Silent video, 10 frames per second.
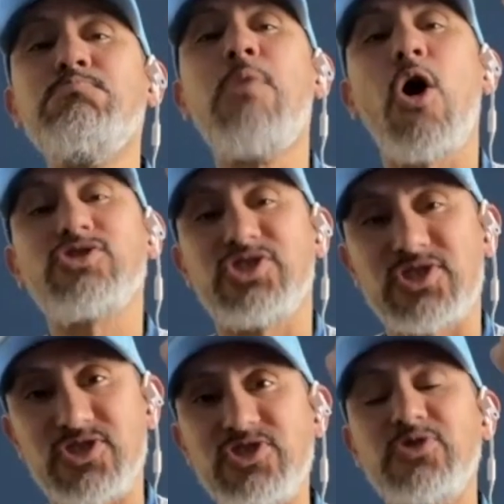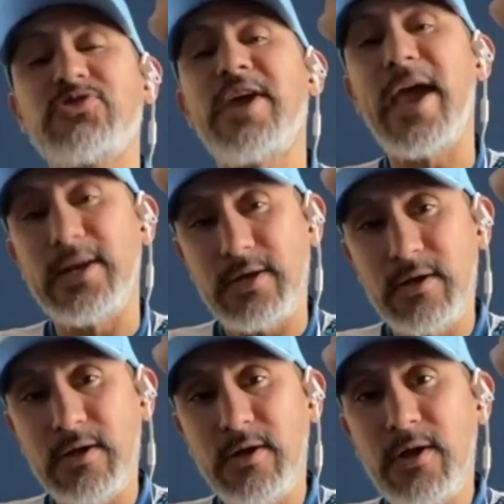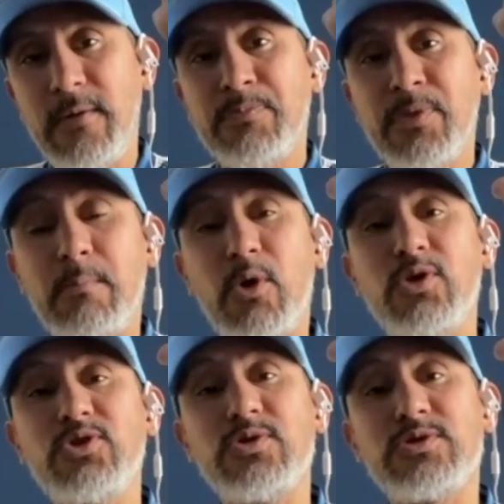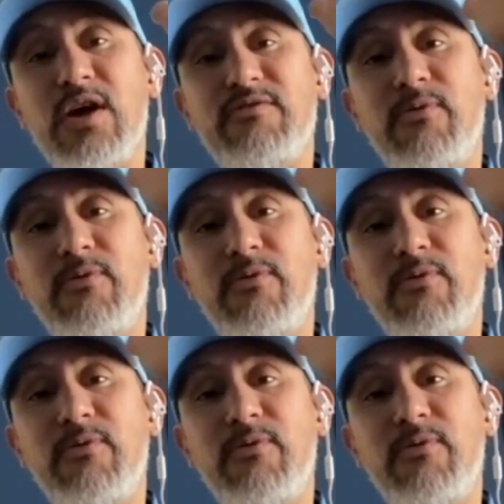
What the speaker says: much as you can. But when you start